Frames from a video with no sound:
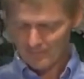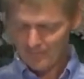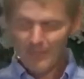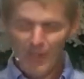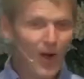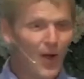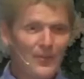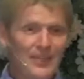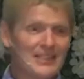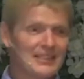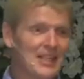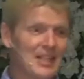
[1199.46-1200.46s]
All
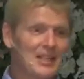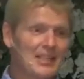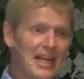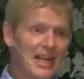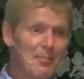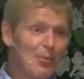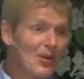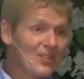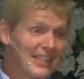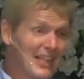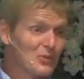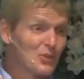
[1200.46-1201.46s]
these kind of boil
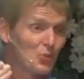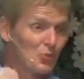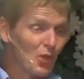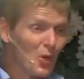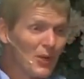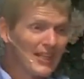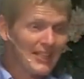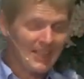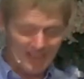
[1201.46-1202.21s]
down to growing in